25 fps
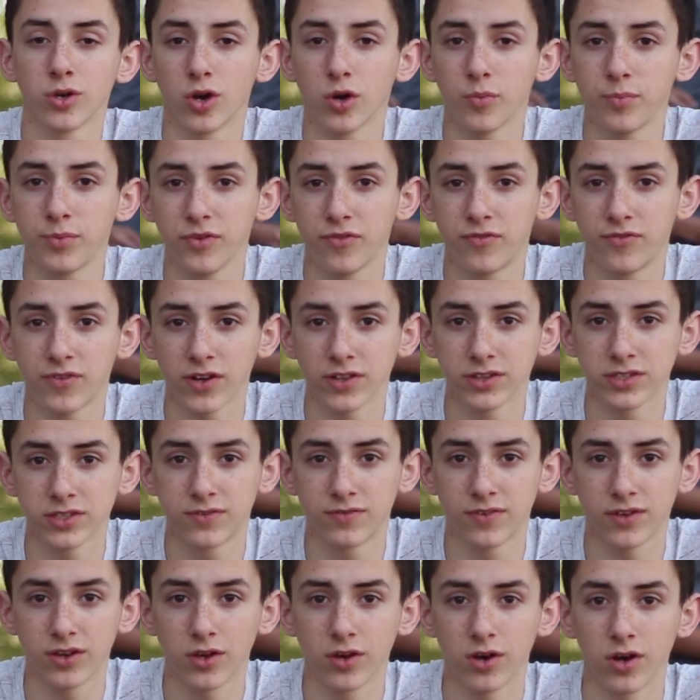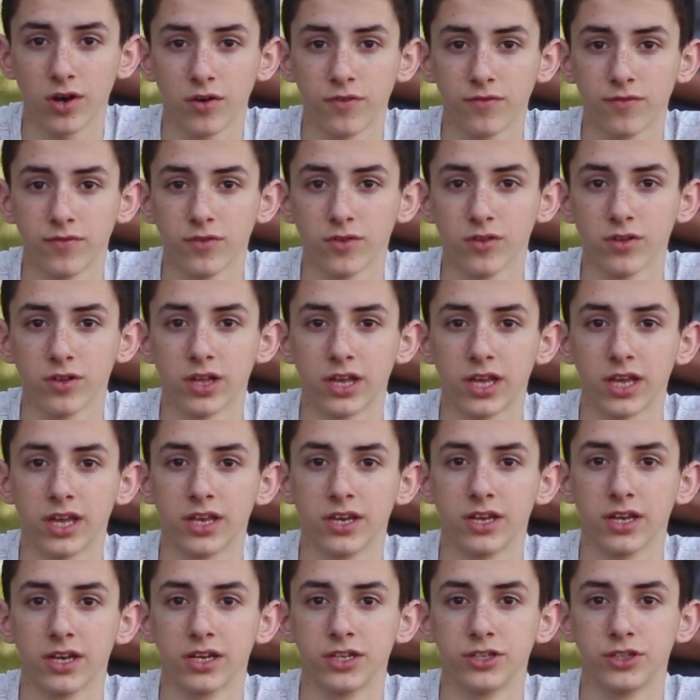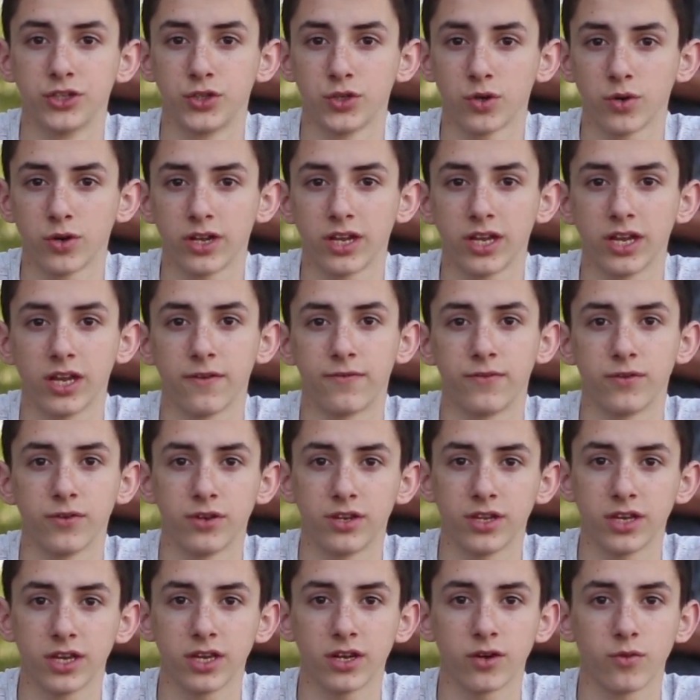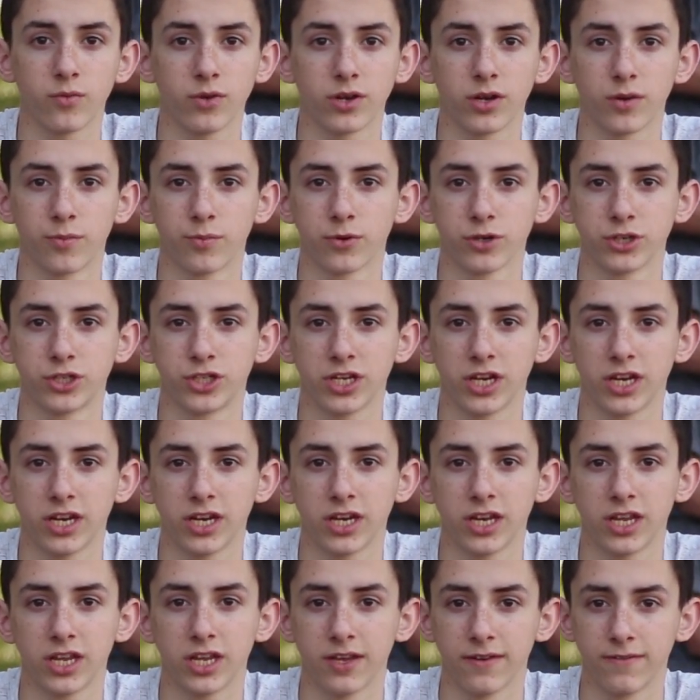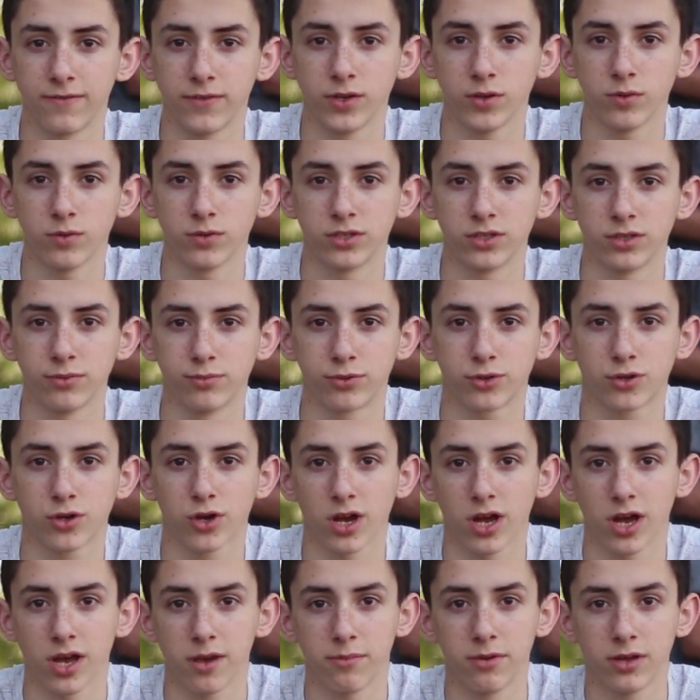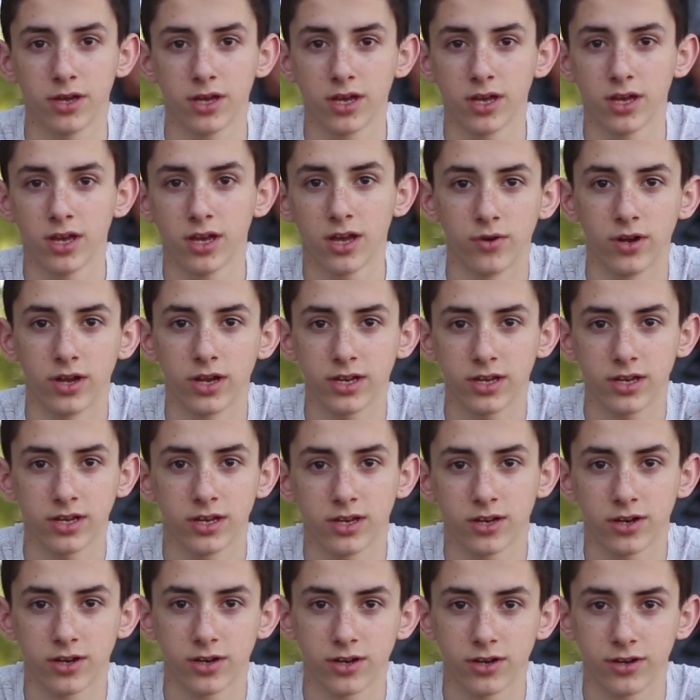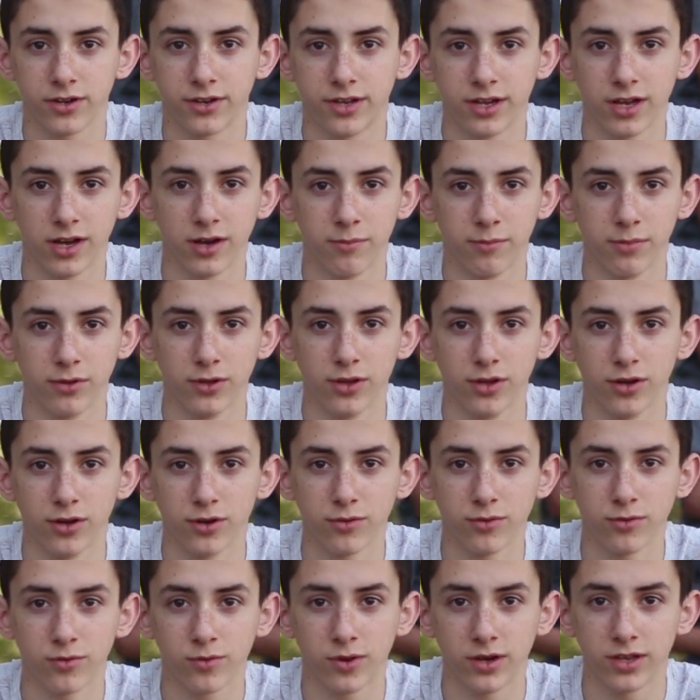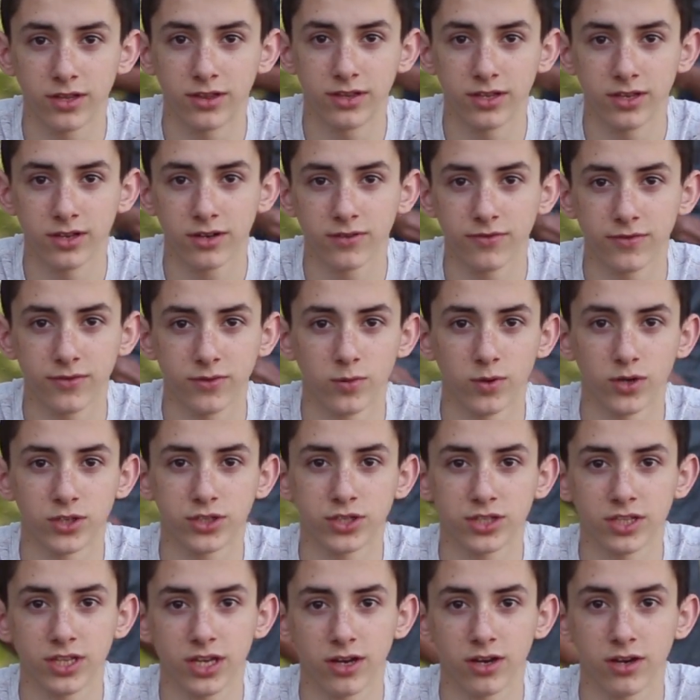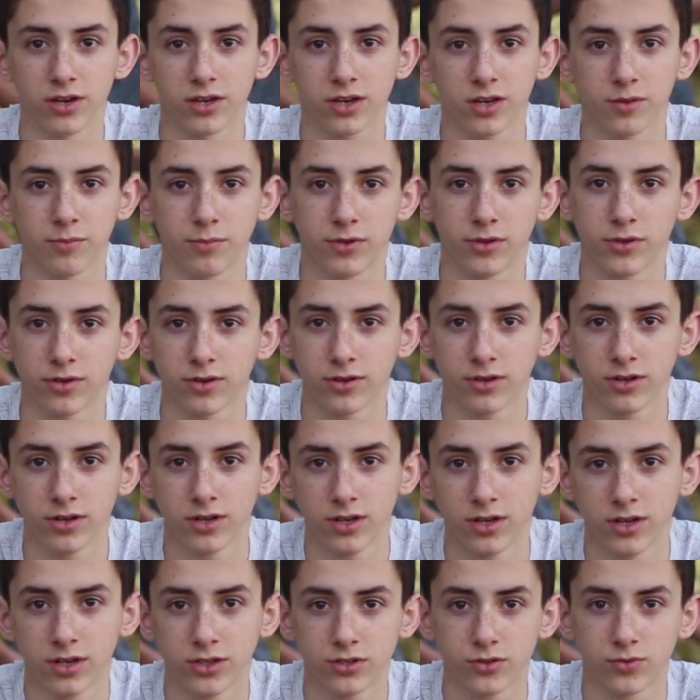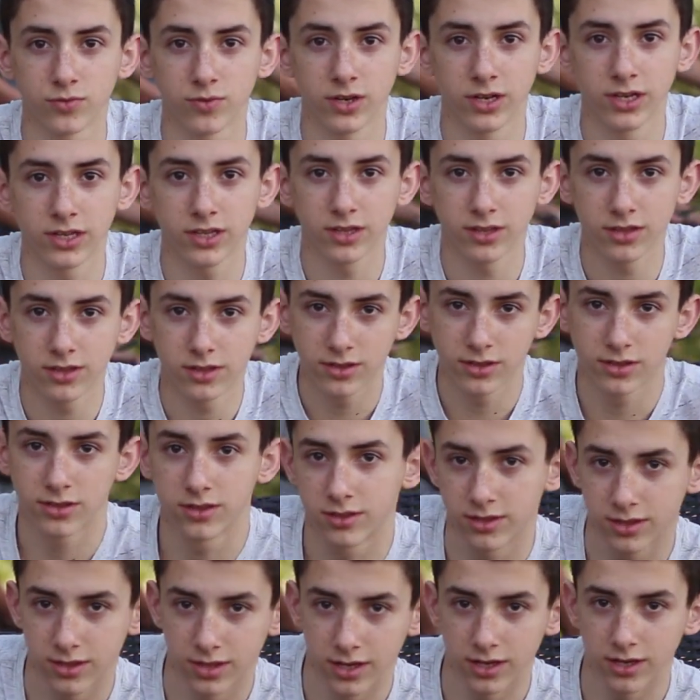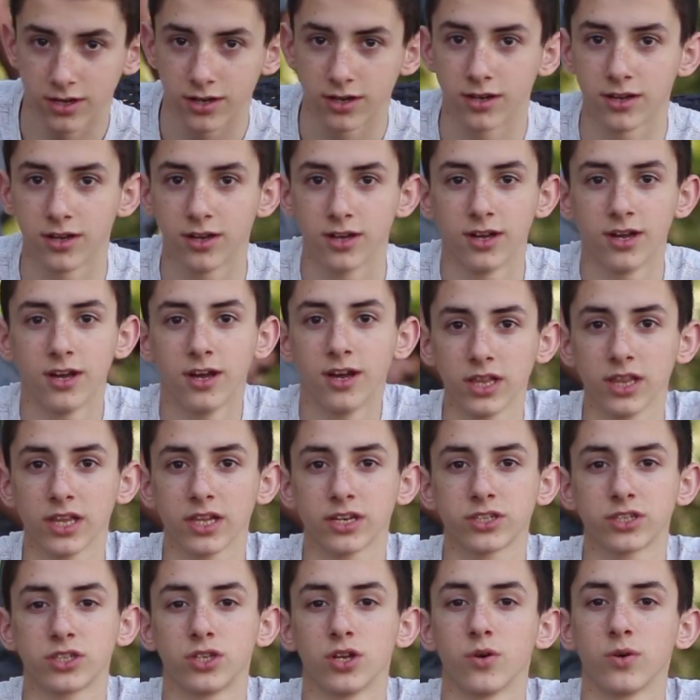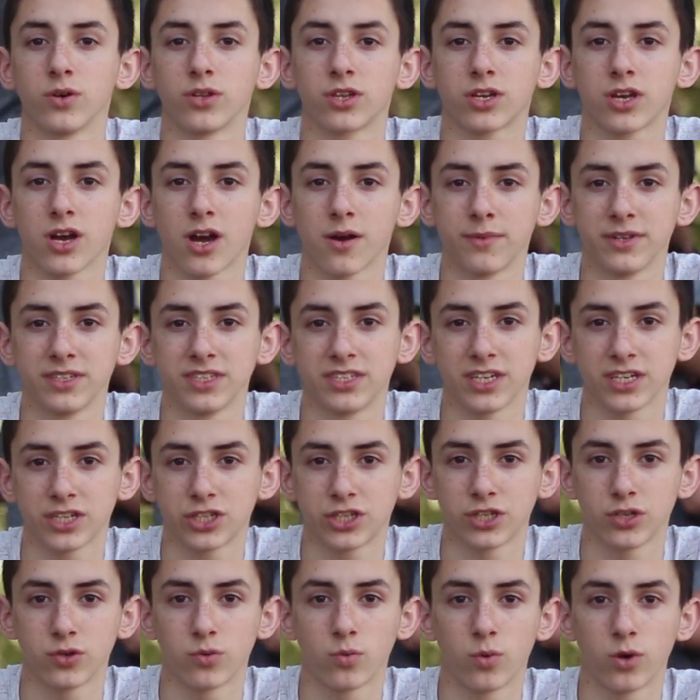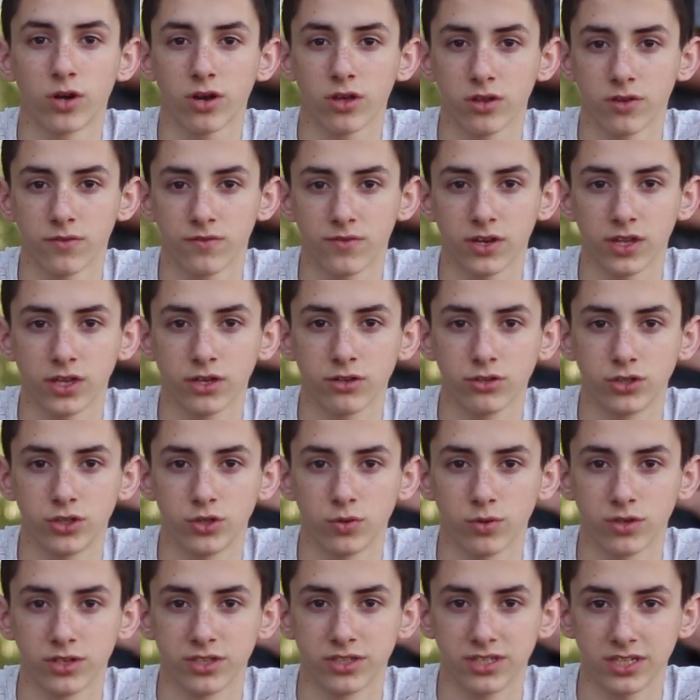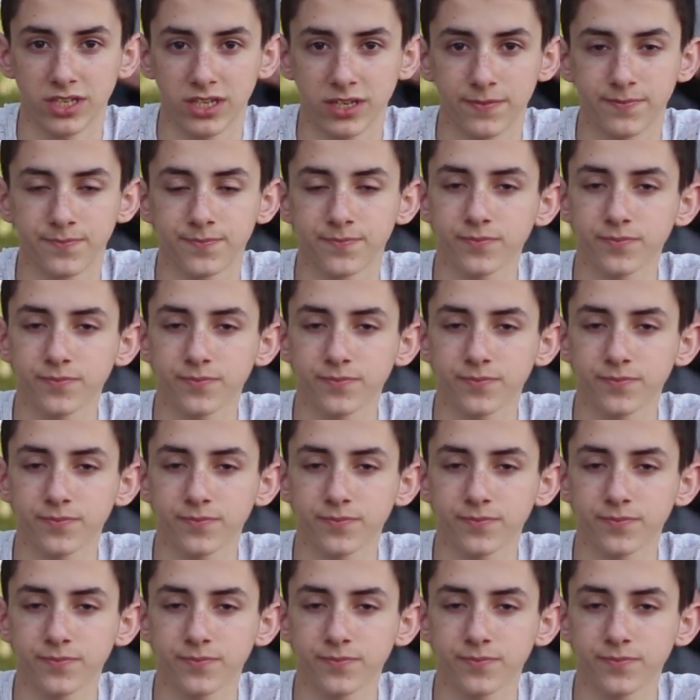I hope you found this video helpful and enjoyed it. If you did, we'd appreciate if you would subscribe right down below, right there, if you're watching that on a computer, just right there. Let us know in the comment section what other videos you want to see.